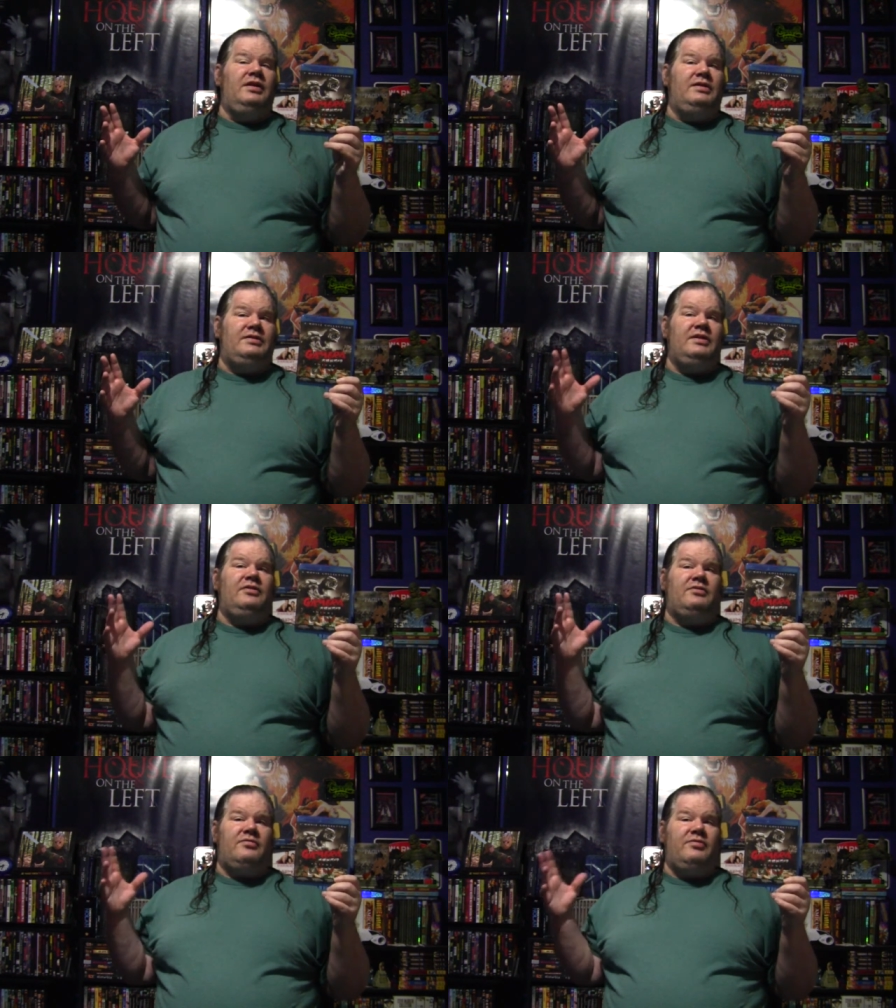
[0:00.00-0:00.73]
it's
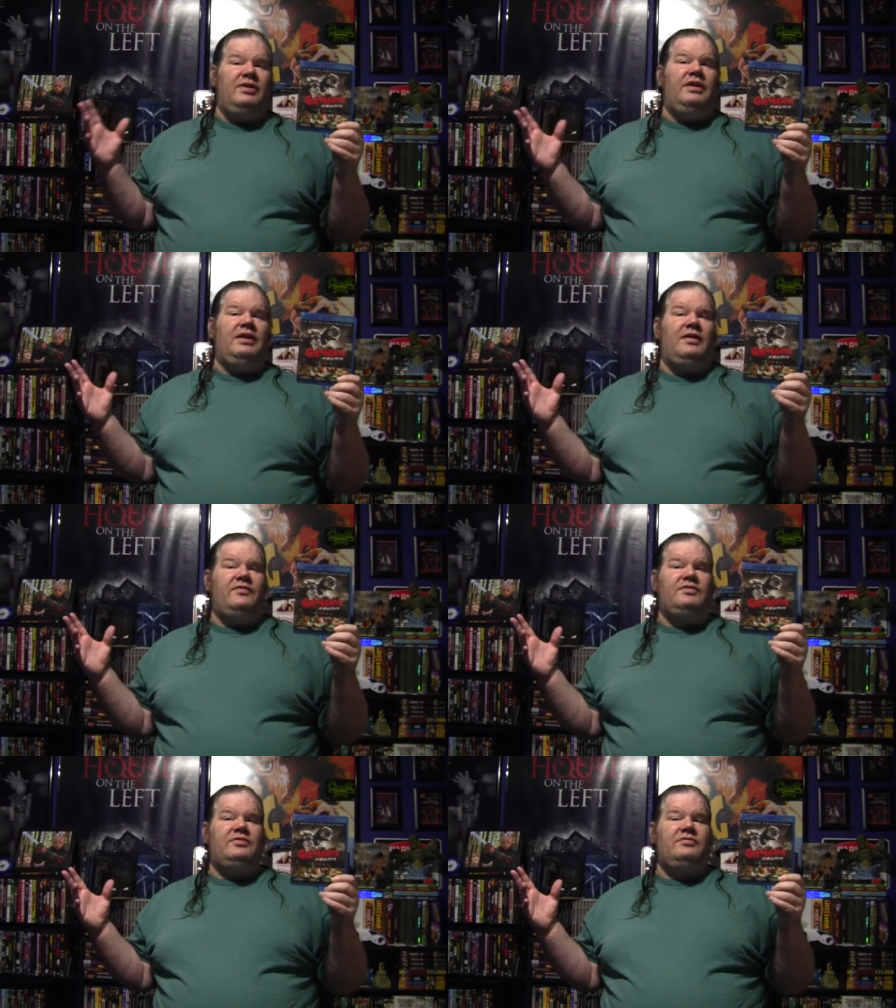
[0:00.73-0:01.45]
getting
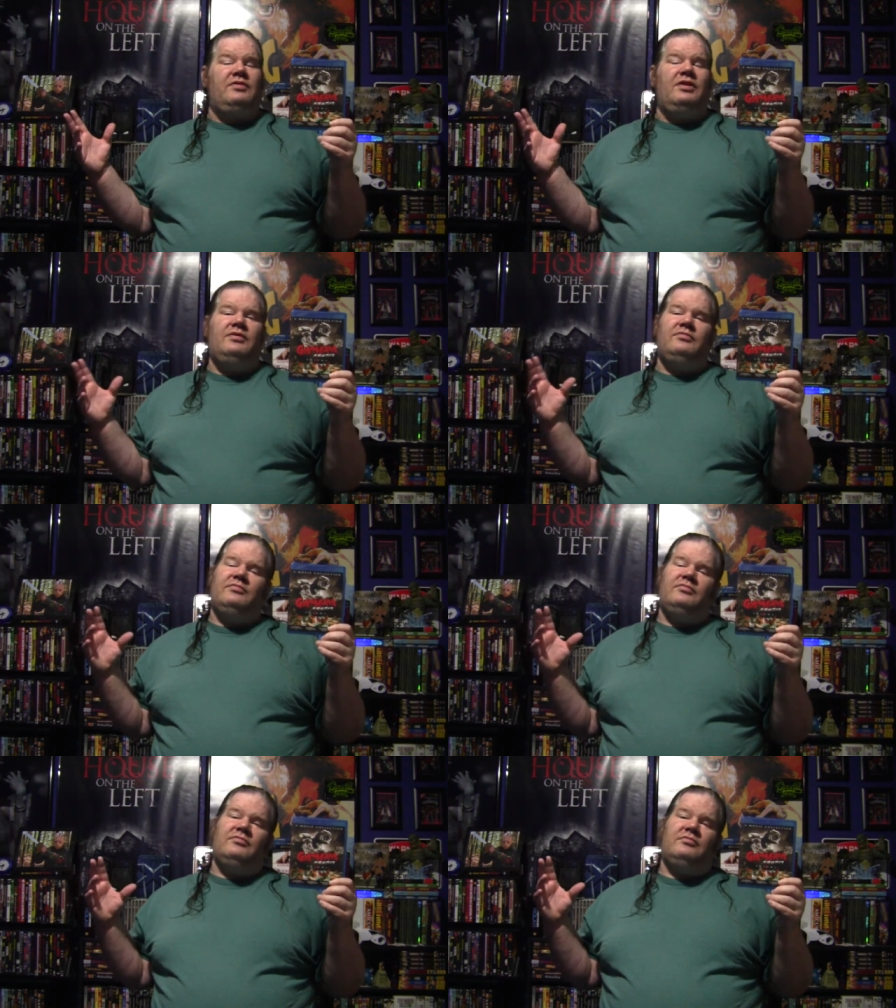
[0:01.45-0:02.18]
3.5.
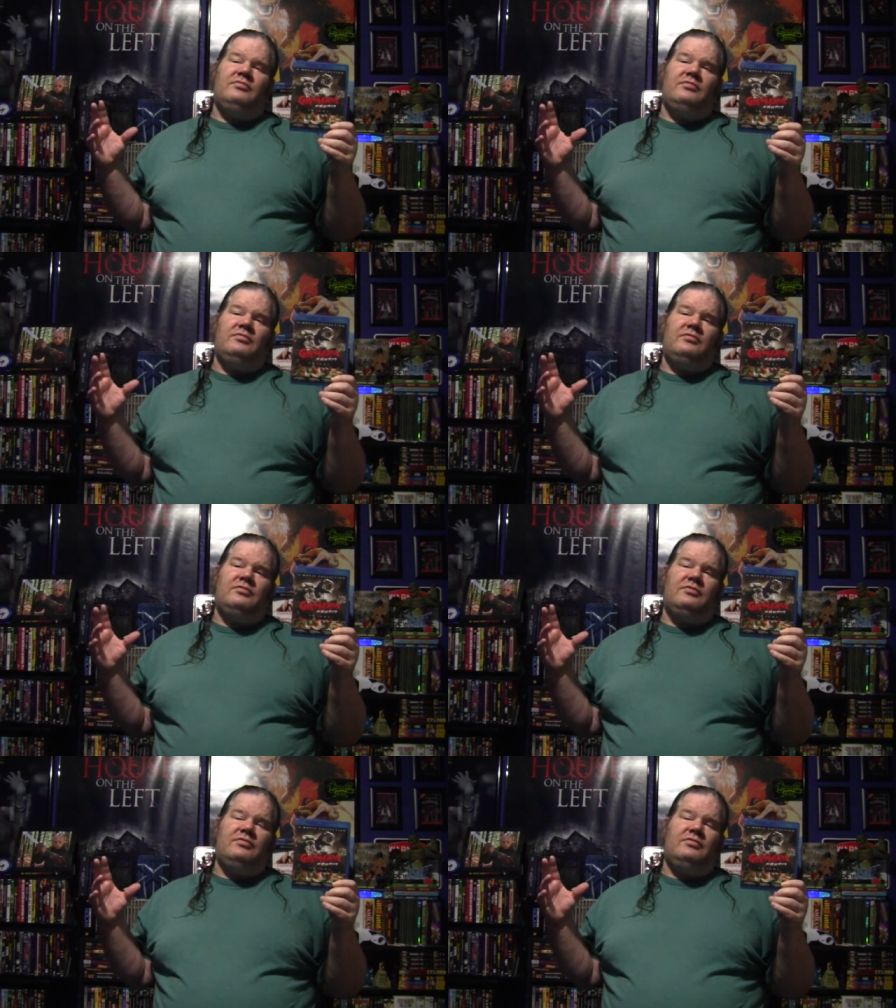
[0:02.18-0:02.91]

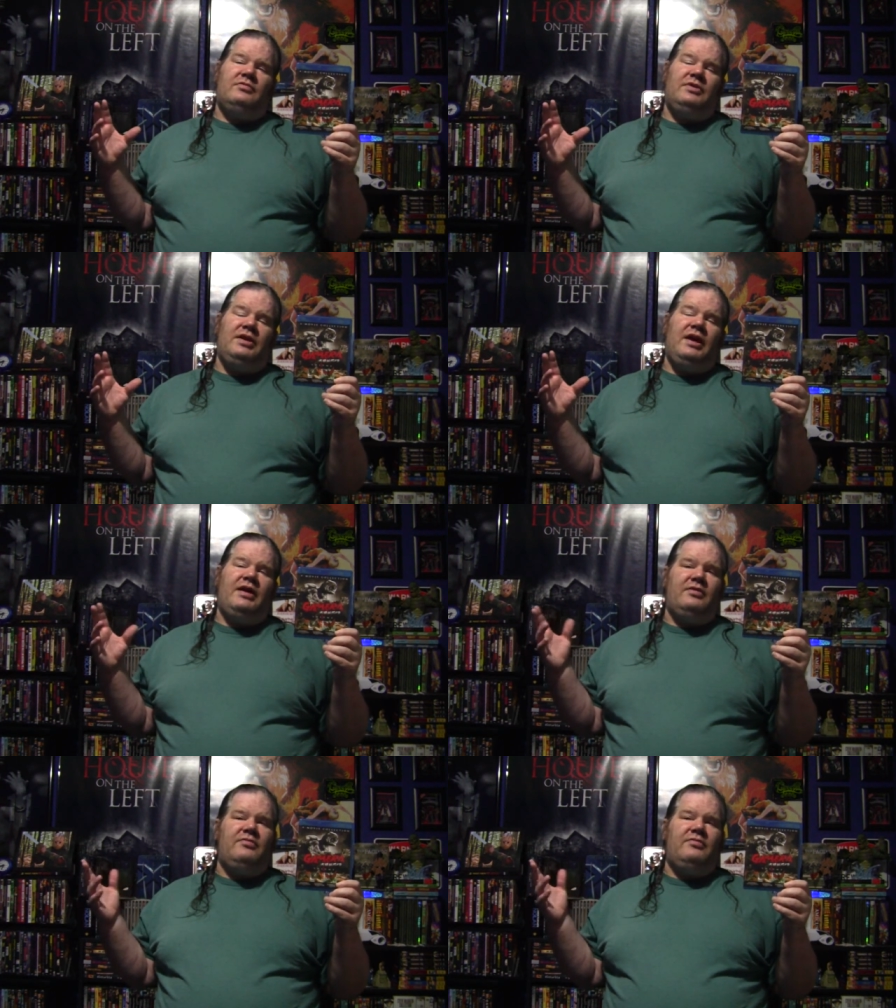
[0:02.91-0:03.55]
Yeah,